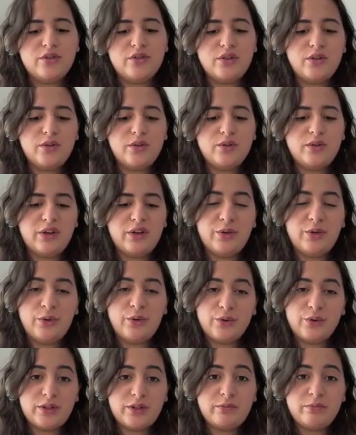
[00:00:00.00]
So
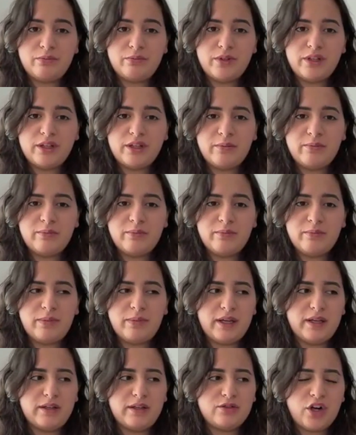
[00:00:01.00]
those are really
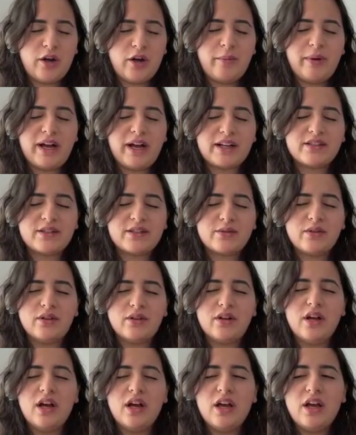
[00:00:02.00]
like drawbacks as
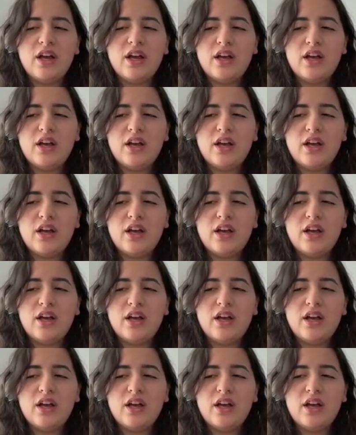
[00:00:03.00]
well.